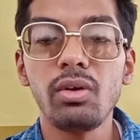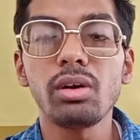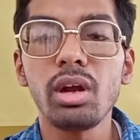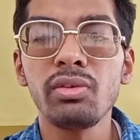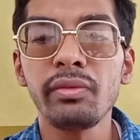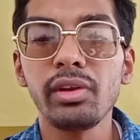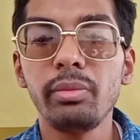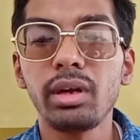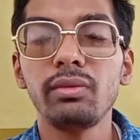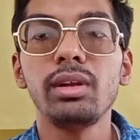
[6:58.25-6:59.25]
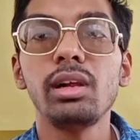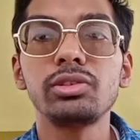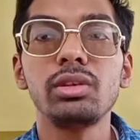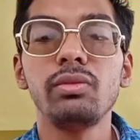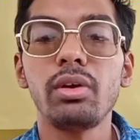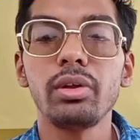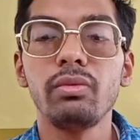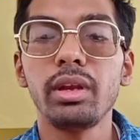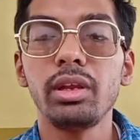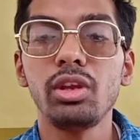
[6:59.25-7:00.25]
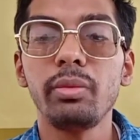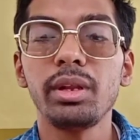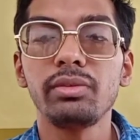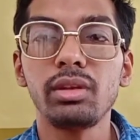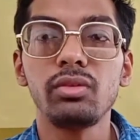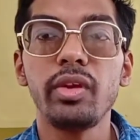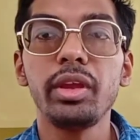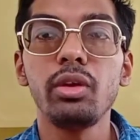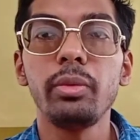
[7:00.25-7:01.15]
walk 25 km will also reward you 1 incubator, the 3